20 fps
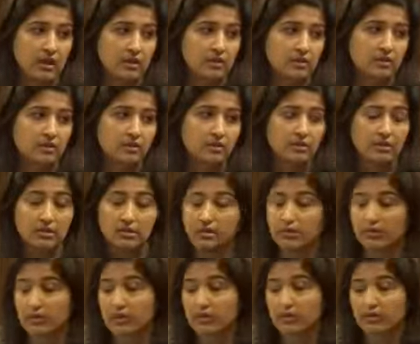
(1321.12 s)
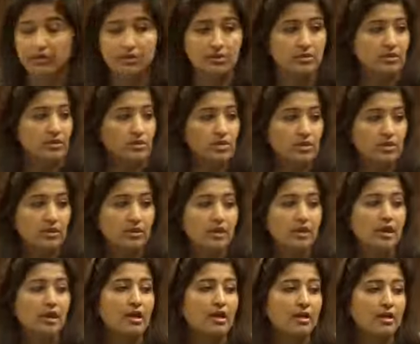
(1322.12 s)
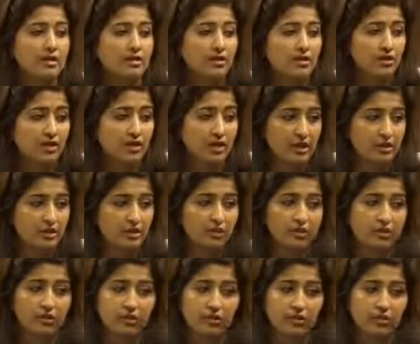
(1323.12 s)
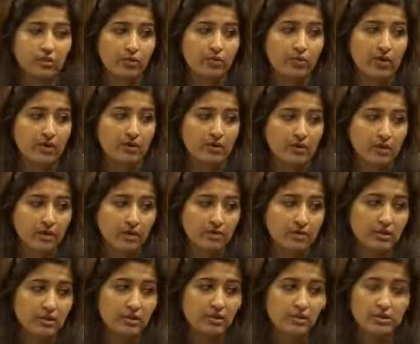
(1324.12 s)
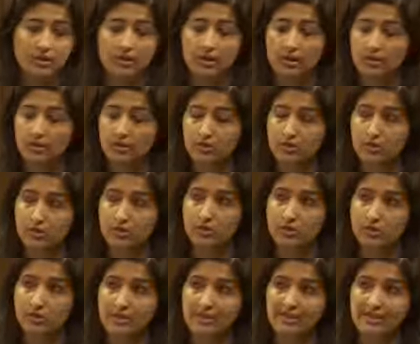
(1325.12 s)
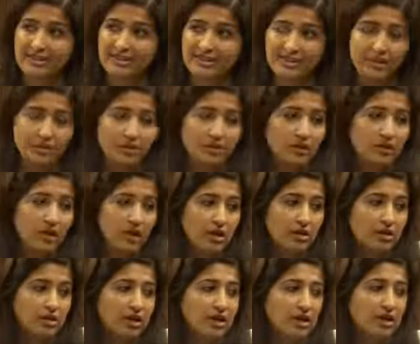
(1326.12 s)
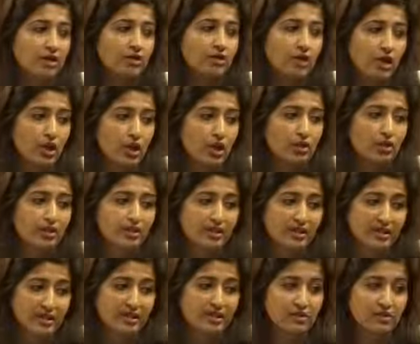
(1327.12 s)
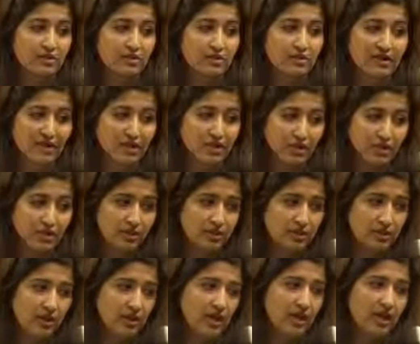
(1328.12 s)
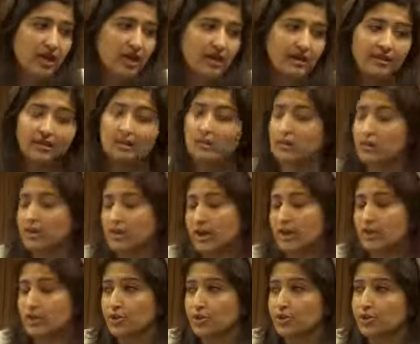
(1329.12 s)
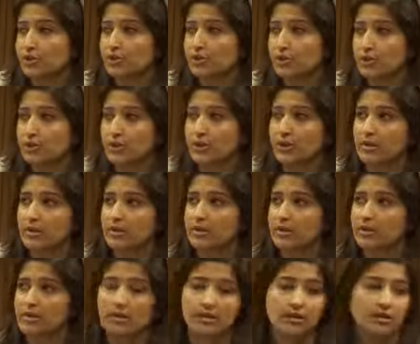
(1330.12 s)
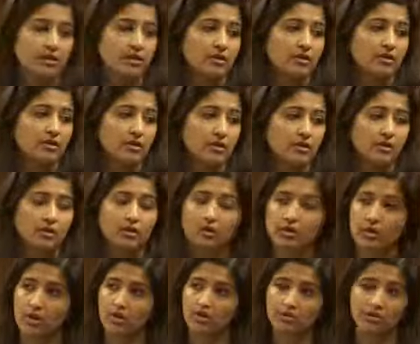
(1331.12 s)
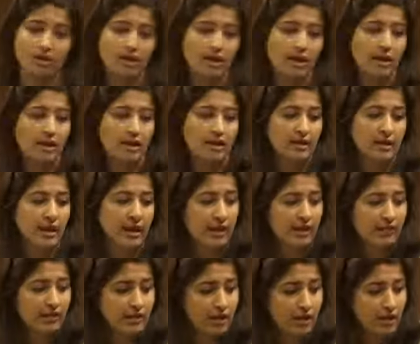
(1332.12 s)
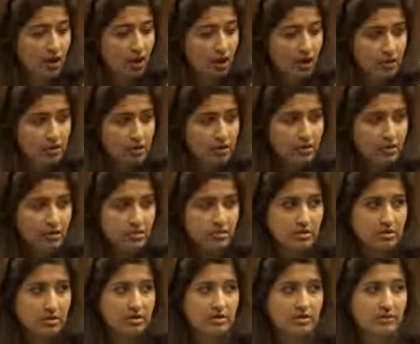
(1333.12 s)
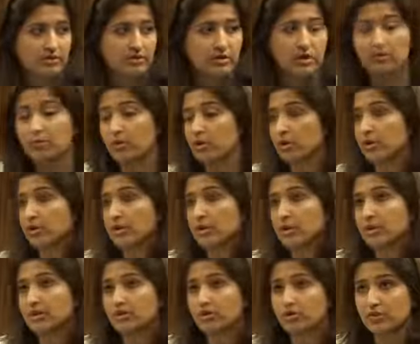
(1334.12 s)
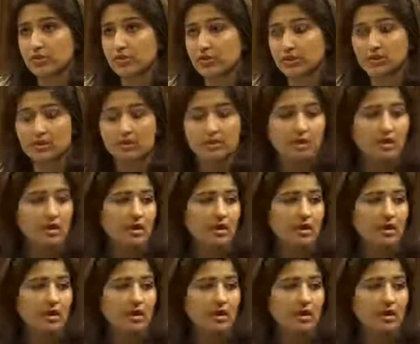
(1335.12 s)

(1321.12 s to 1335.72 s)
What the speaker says: laws: the UN resolution, the international human rights law, the international humanitarian law, the law of state succession, and the international criminal law. I have the articles if some are interested.